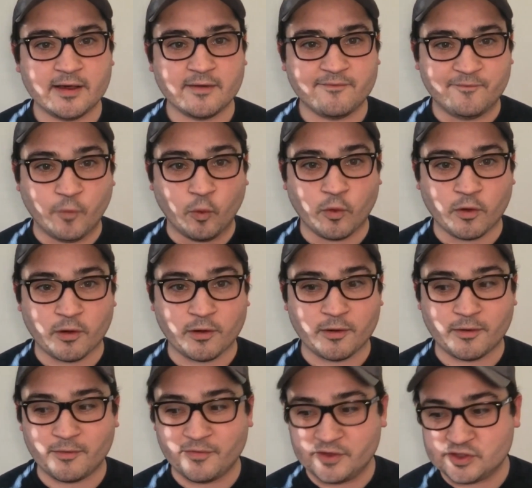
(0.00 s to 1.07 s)

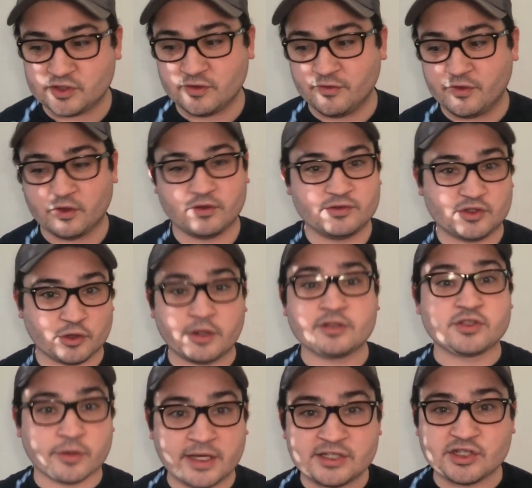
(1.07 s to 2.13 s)
for the
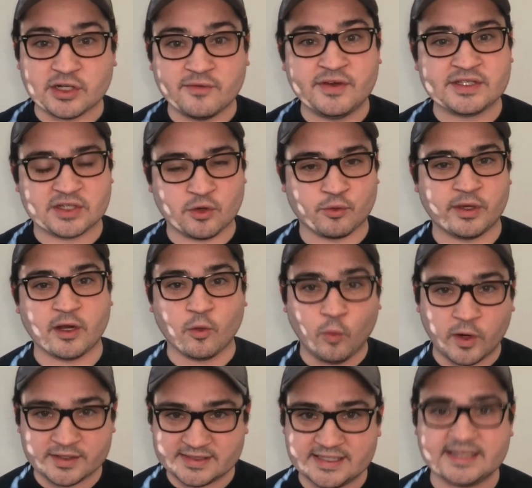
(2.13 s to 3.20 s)
duration of his career
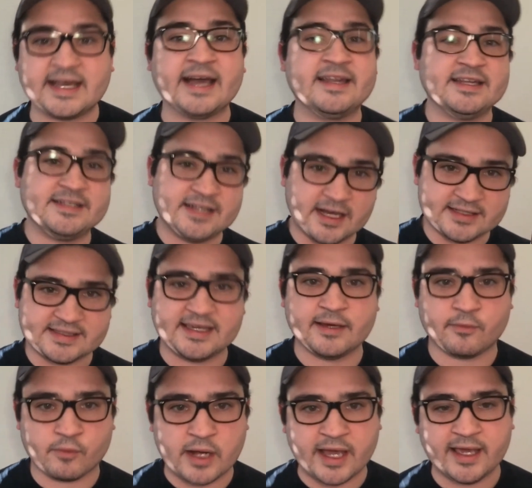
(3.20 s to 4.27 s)
once he kind of does get
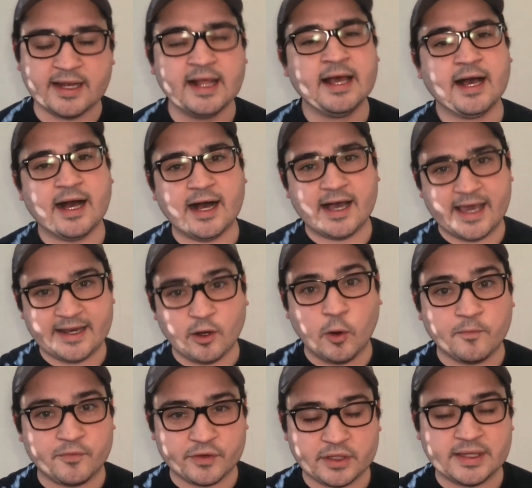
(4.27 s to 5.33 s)
right and
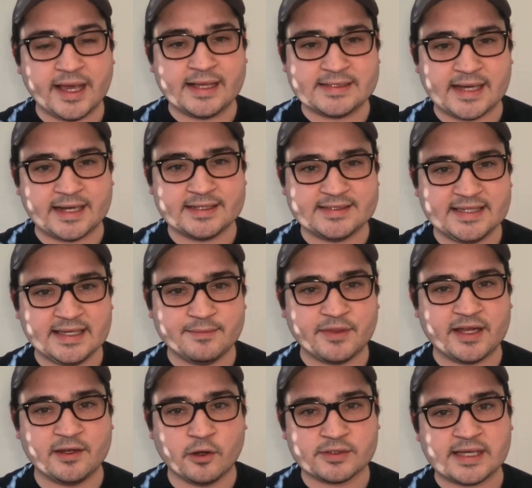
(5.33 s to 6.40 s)
hopefully land on a team that
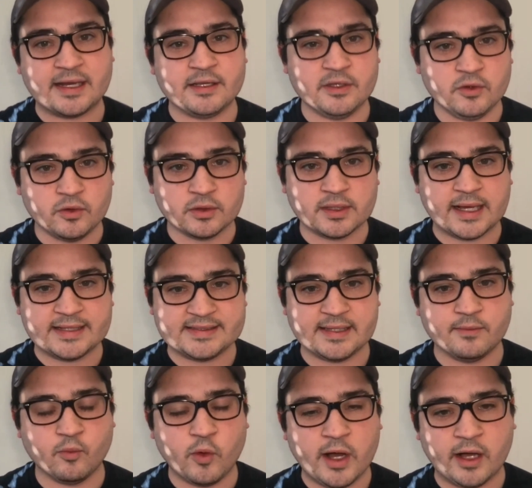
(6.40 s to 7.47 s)
knows how to utilize
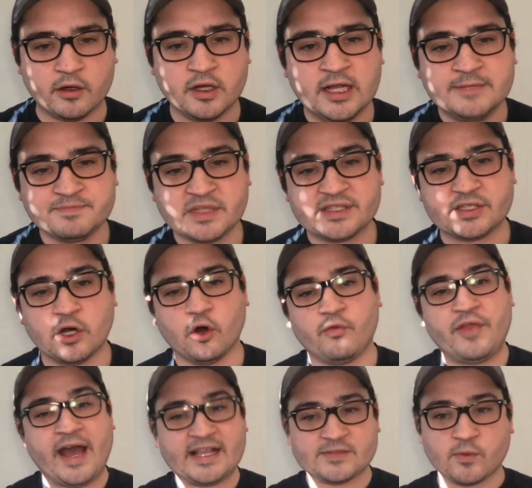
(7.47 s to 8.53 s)
him well. So
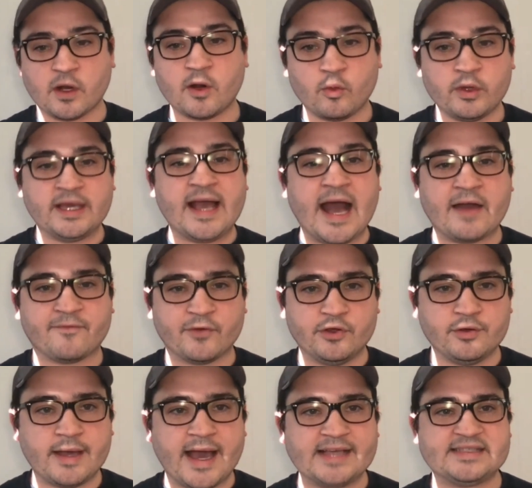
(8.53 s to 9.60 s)
that's where we got for you
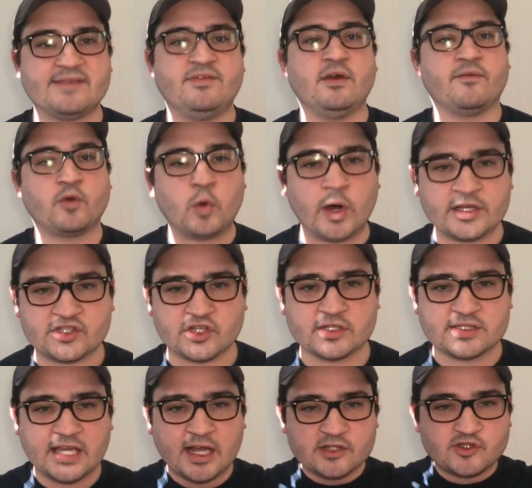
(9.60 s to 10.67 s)
guys. If you have questions,
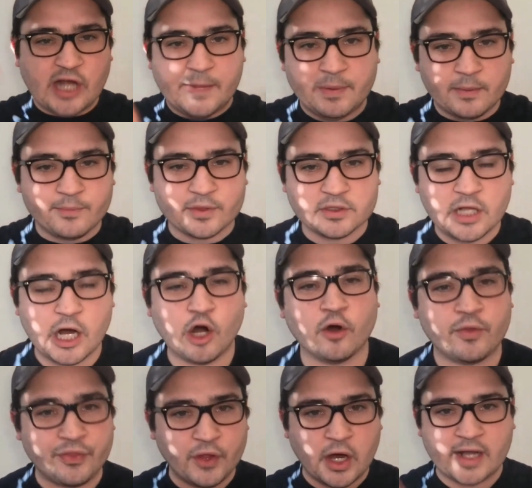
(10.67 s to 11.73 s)
drop them below,
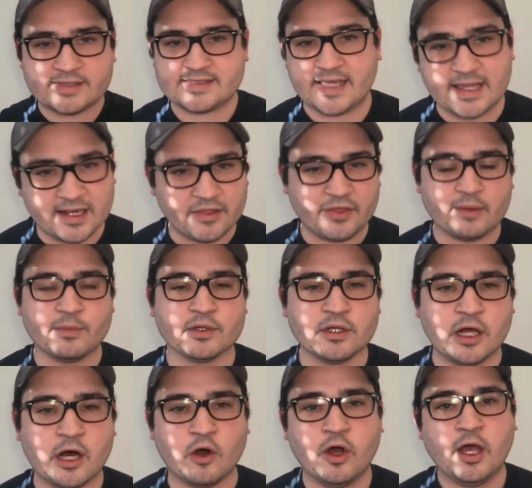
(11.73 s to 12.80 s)
thoughts, anything
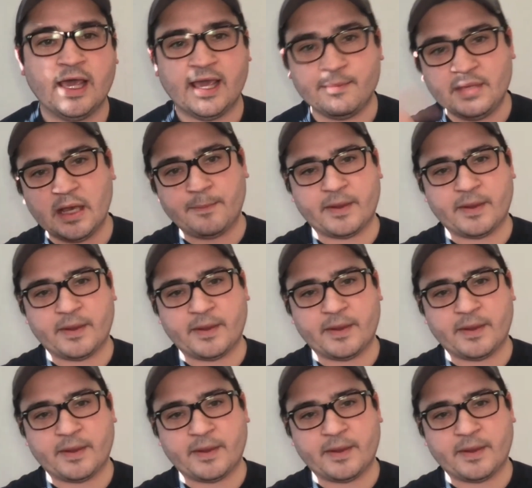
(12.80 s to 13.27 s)
below. Hit me up